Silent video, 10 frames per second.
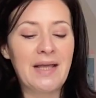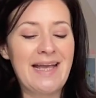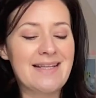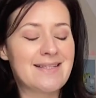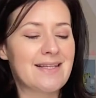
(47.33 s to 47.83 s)

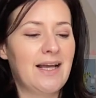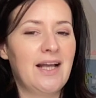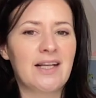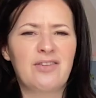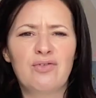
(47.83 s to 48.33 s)
It's
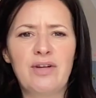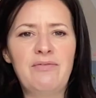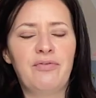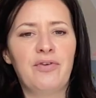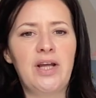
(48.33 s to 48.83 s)
like a
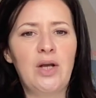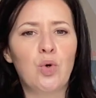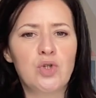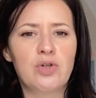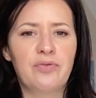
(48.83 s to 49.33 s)
screen-free
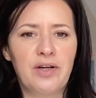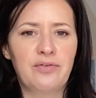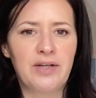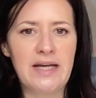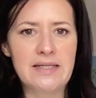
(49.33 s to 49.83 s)
audio
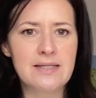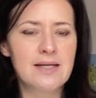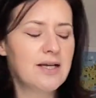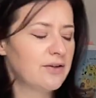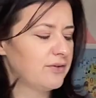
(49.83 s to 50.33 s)
device for kids.
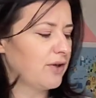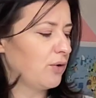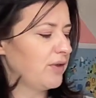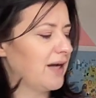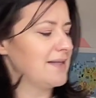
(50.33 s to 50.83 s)

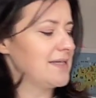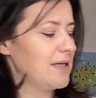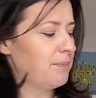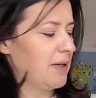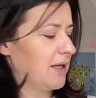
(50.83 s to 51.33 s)
So the
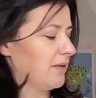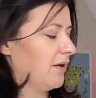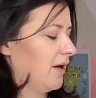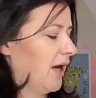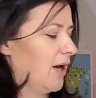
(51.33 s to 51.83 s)
idea being
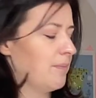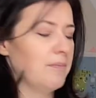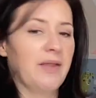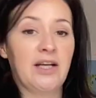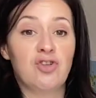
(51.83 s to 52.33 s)
that
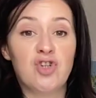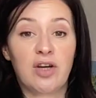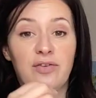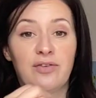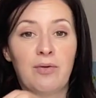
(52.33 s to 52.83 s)
they can
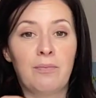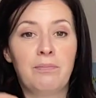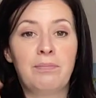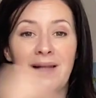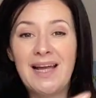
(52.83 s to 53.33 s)
just
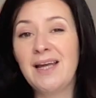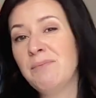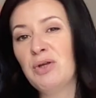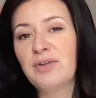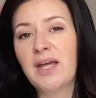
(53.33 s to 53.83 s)
play
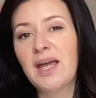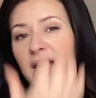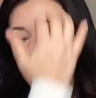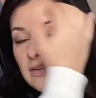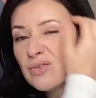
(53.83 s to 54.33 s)

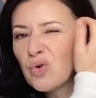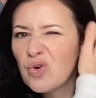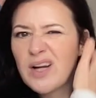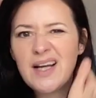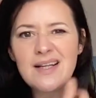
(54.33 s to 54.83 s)
music and
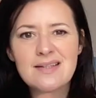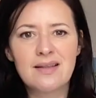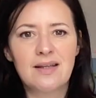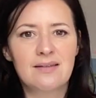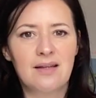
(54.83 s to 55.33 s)
stories
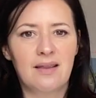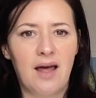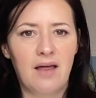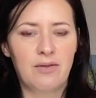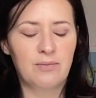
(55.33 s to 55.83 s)
and things like
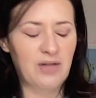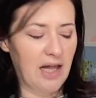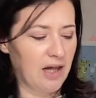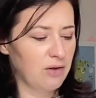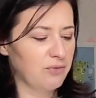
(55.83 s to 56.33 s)
that
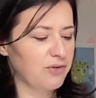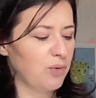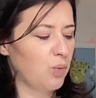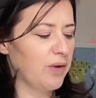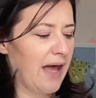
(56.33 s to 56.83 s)
themselves
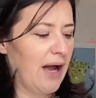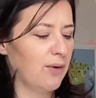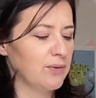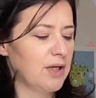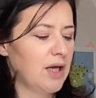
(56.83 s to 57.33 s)

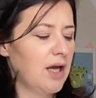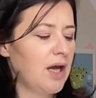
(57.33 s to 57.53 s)
without